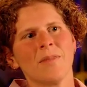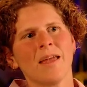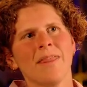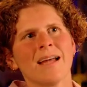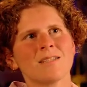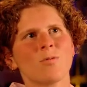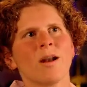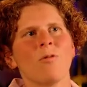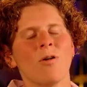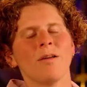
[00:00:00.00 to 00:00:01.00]
And that's what
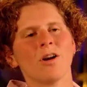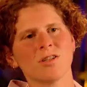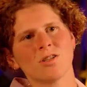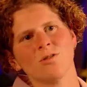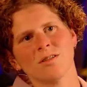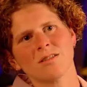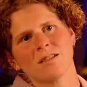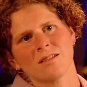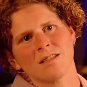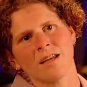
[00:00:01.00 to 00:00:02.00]
I want our students
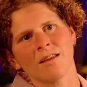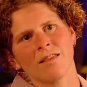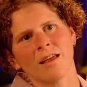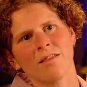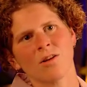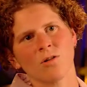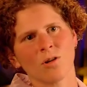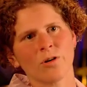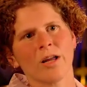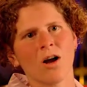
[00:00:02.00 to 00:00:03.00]
to see, that they're
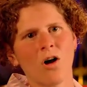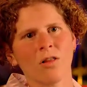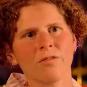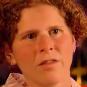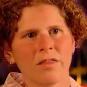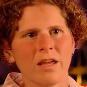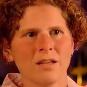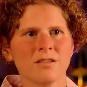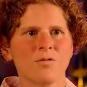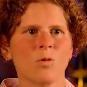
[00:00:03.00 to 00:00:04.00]
learning all of the
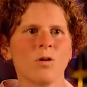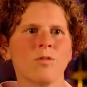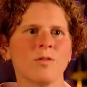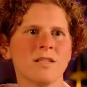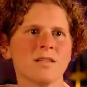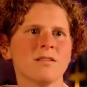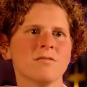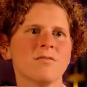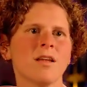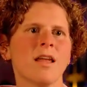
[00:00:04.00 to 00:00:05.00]
things for a
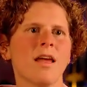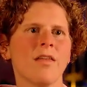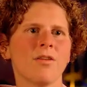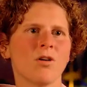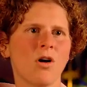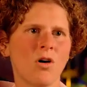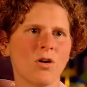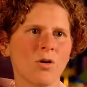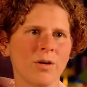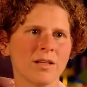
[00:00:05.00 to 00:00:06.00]
reason, and they're all
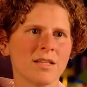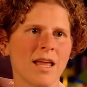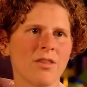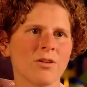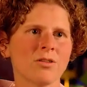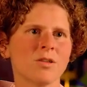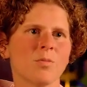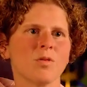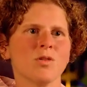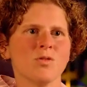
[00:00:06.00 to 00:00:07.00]
going together to
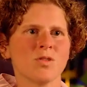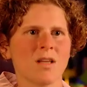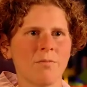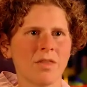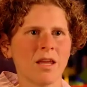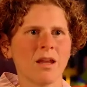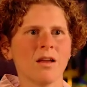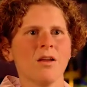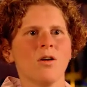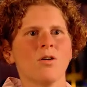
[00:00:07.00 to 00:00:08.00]
produce something,
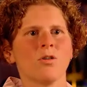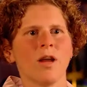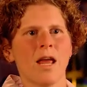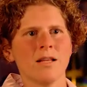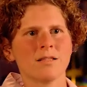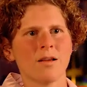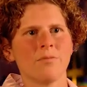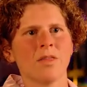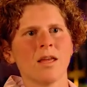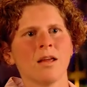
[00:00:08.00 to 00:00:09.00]
create
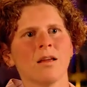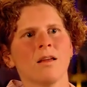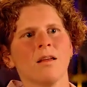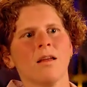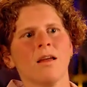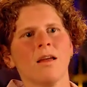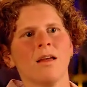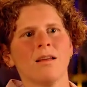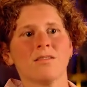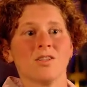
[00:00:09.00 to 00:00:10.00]
something,
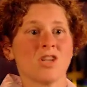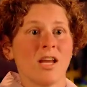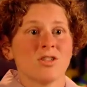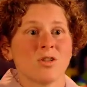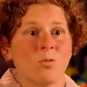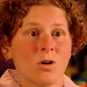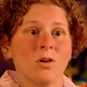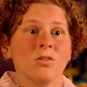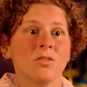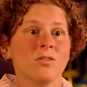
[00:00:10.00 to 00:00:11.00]
to change the
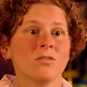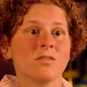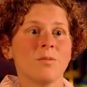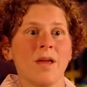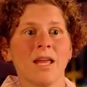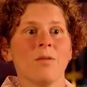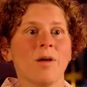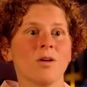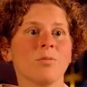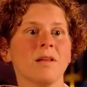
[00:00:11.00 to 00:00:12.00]
world, to make it a
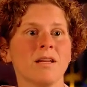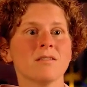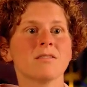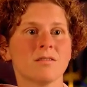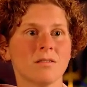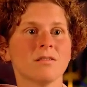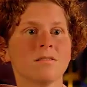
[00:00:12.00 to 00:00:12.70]
better place.